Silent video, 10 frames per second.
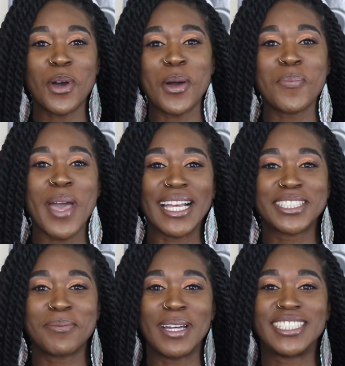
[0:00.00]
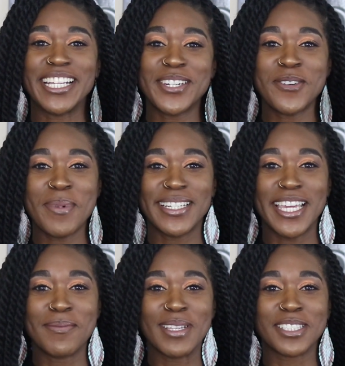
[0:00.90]
welcome back to my channel my
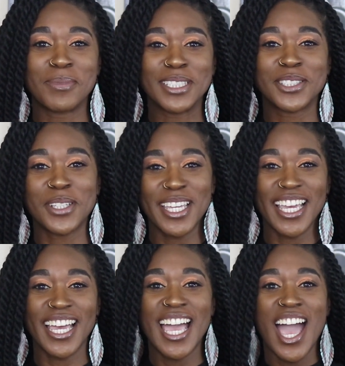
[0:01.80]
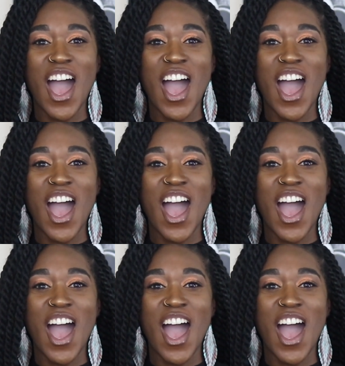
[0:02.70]
name is Montoya